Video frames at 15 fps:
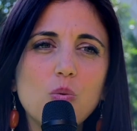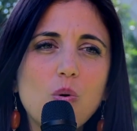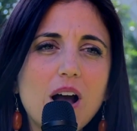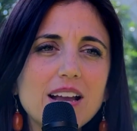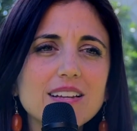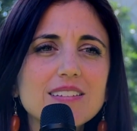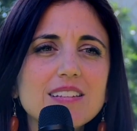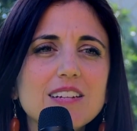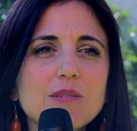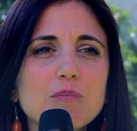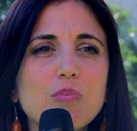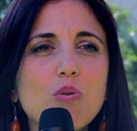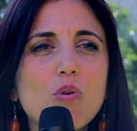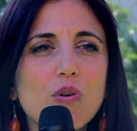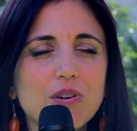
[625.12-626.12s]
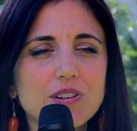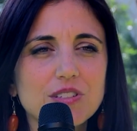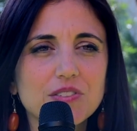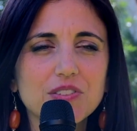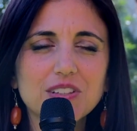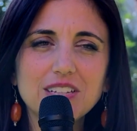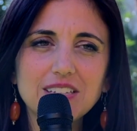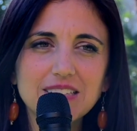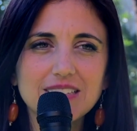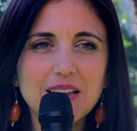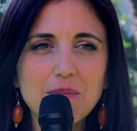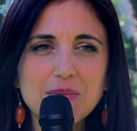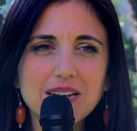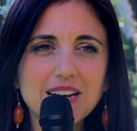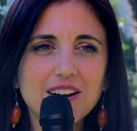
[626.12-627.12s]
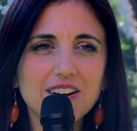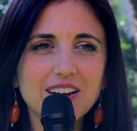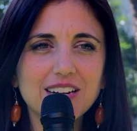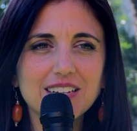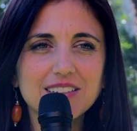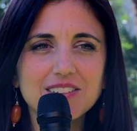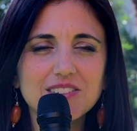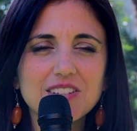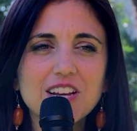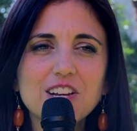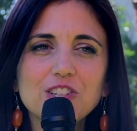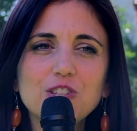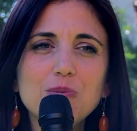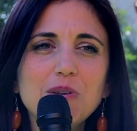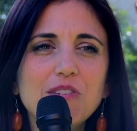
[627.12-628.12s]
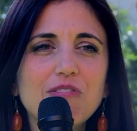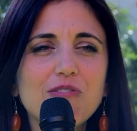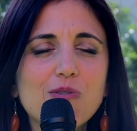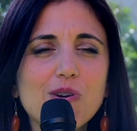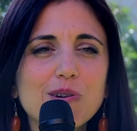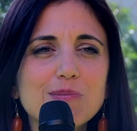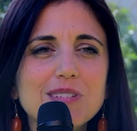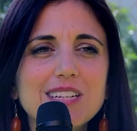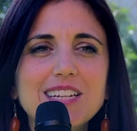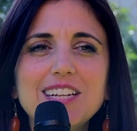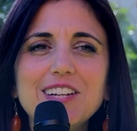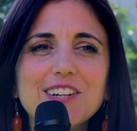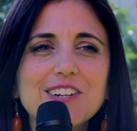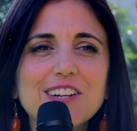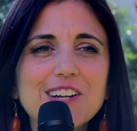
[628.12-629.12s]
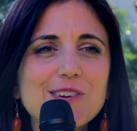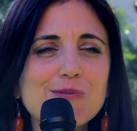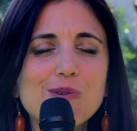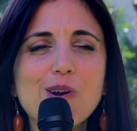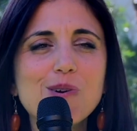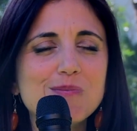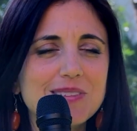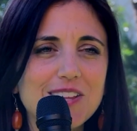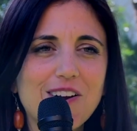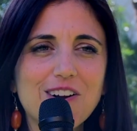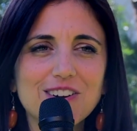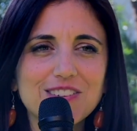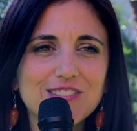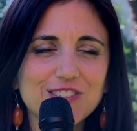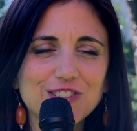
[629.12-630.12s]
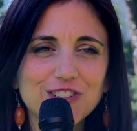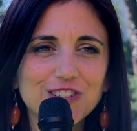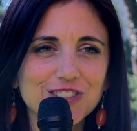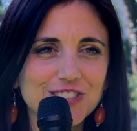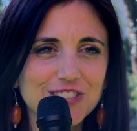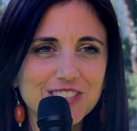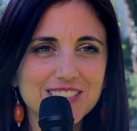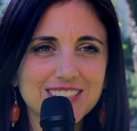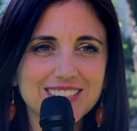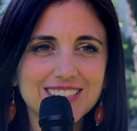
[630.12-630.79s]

Why is it important for these seminarians to be formed here in Rome, in the heart of the church?